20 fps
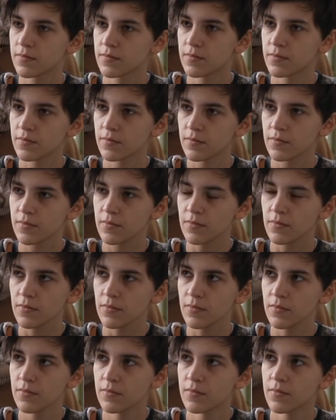
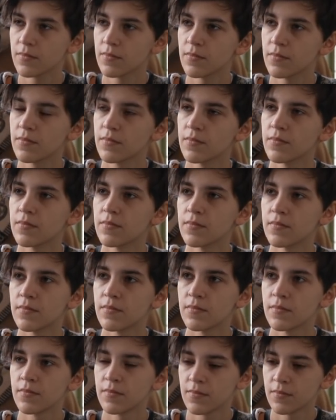
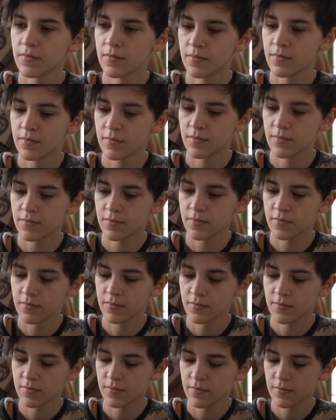
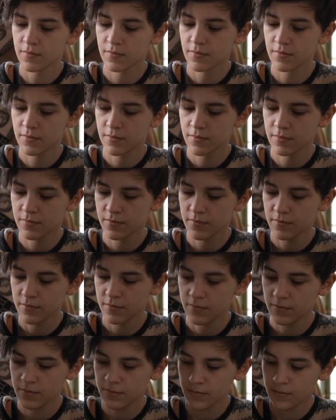
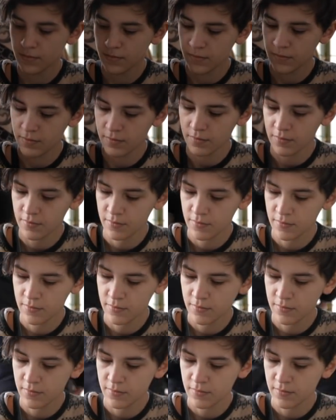
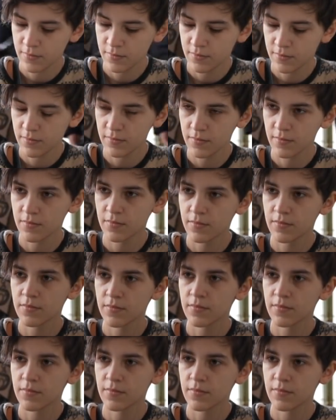(not speaking)